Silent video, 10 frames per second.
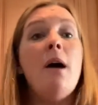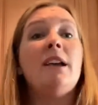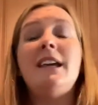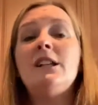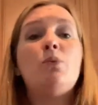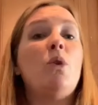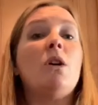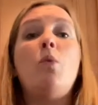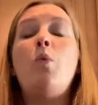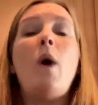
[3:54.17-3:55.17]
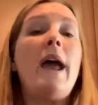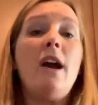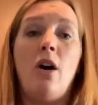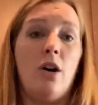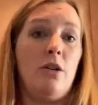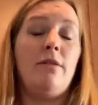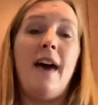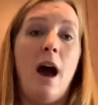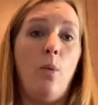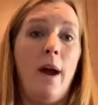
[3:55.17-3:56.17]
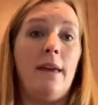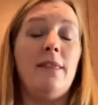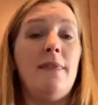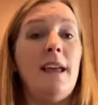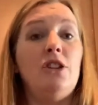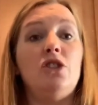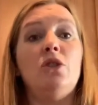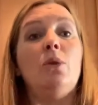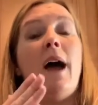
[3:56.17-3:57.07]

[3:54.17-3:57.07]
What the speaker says: kids work way harder that way than they do